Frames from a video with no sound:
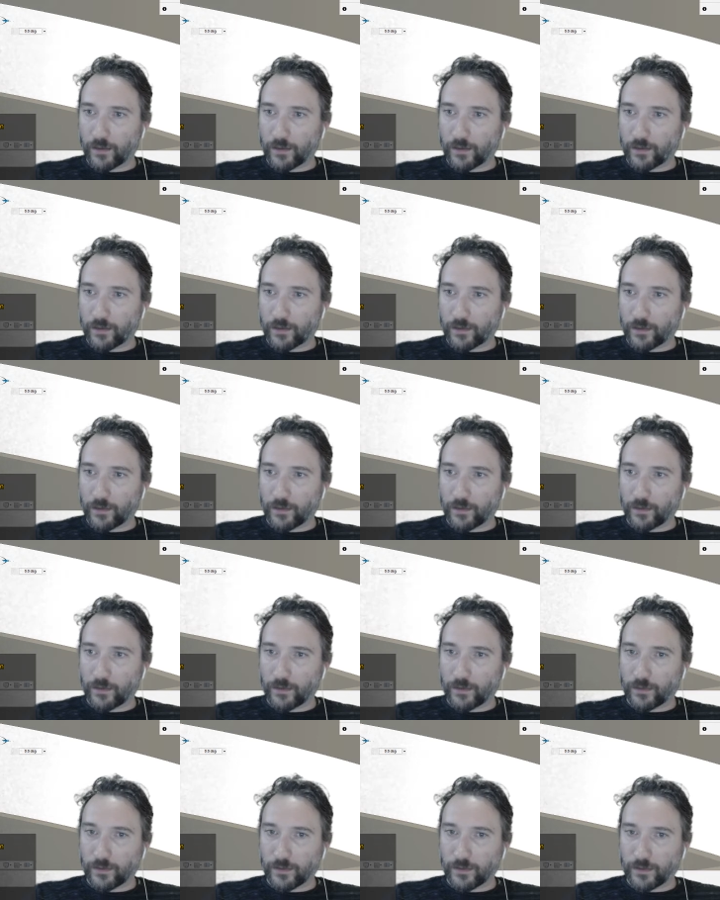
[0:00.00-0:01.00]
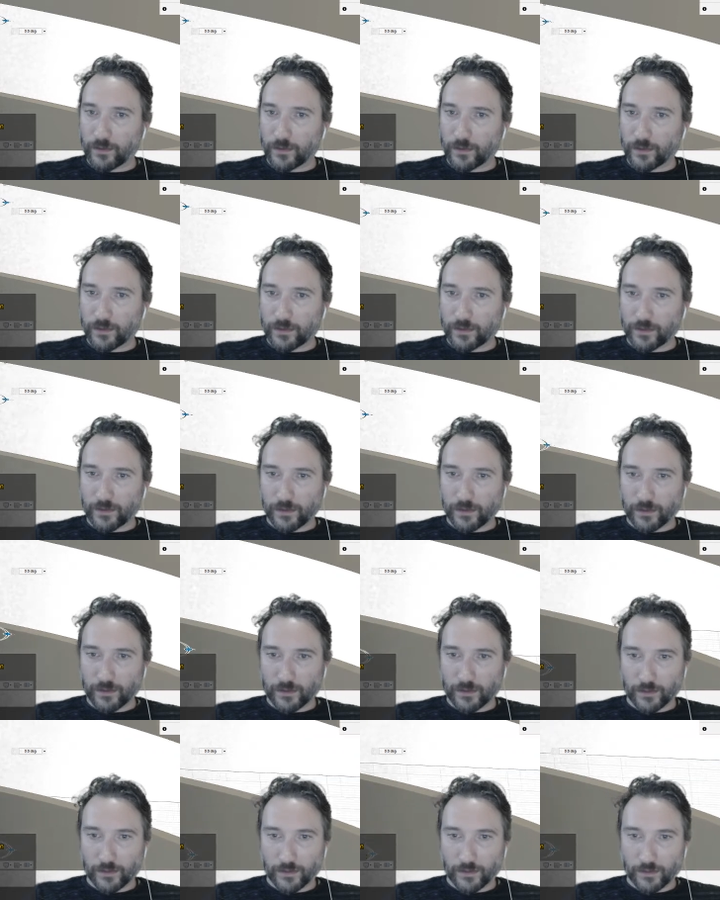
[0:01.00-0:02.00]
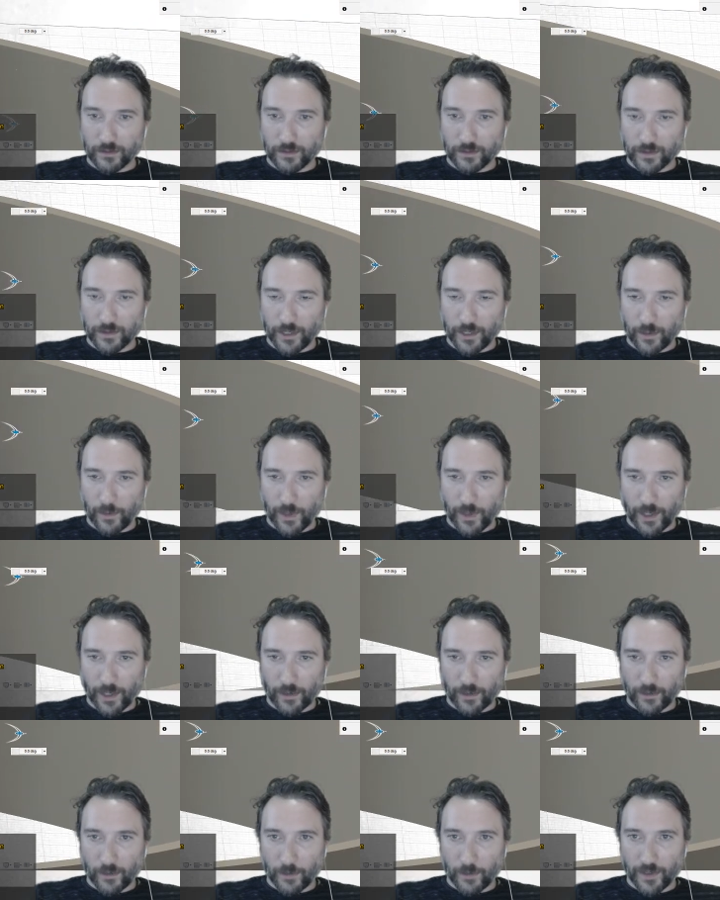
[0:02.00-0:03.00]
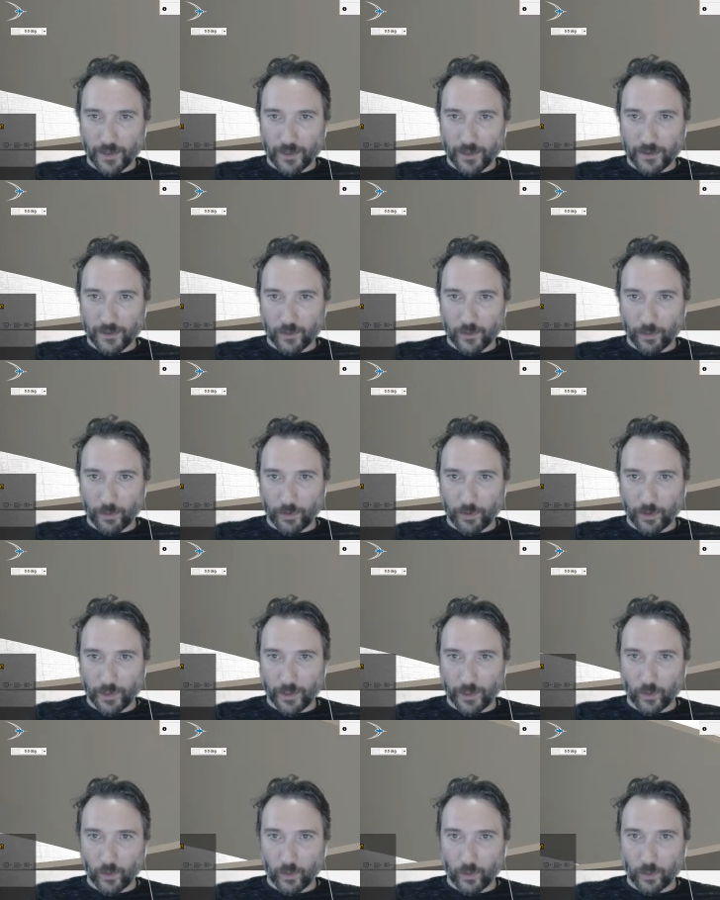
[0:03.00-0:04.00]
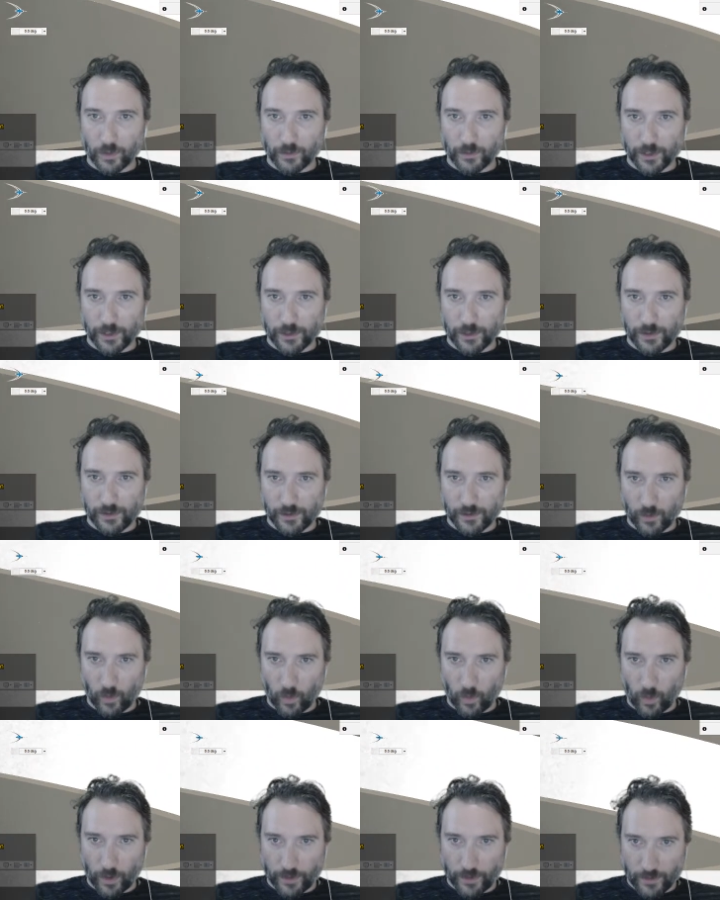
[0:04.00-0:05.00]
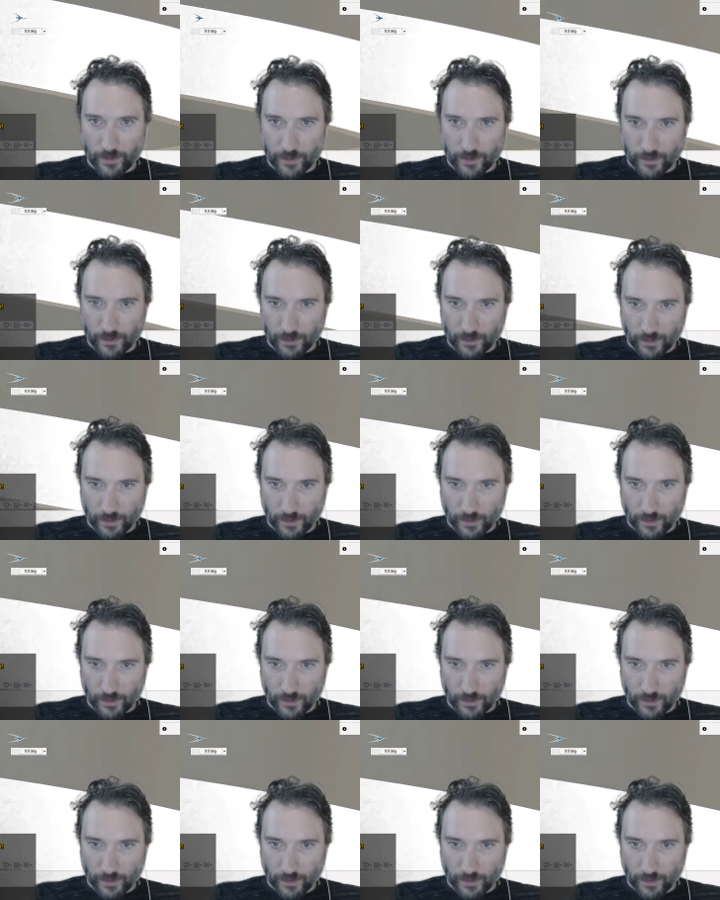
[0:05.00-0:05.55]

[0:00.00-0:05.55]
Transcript: So the taper angle appears to apply in all directions at once,